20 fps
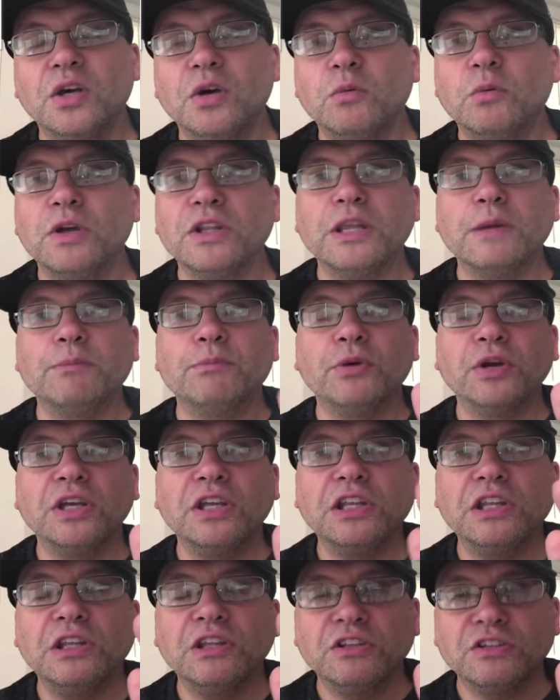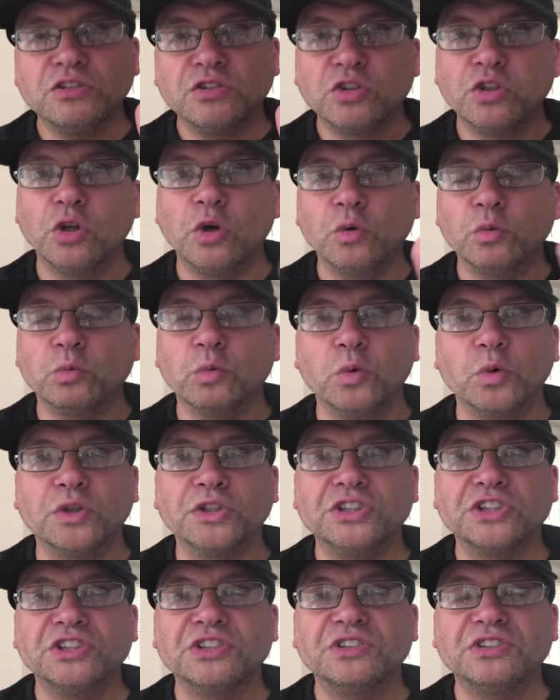Well, they're bringing Clone
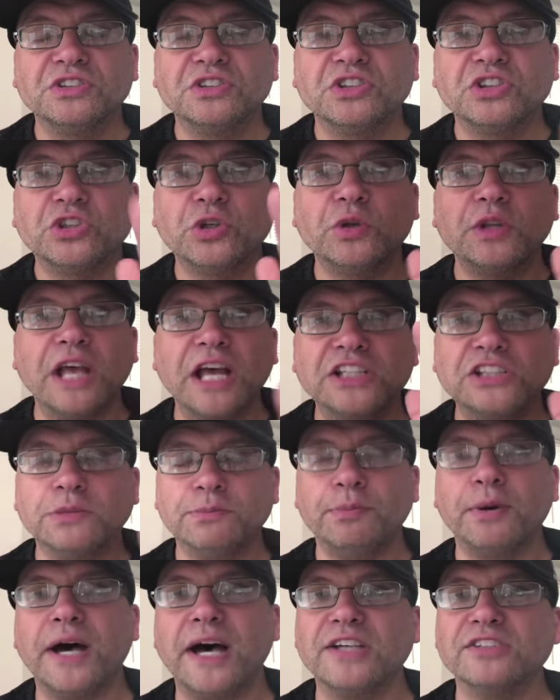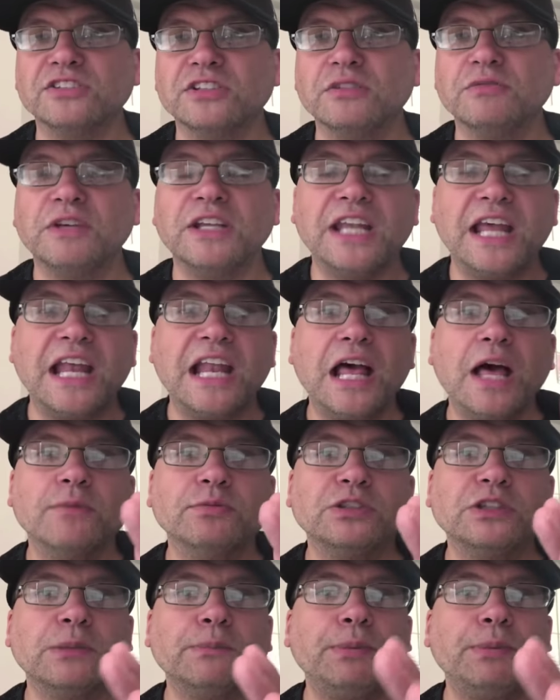Wars, so that's a positive, and that helps the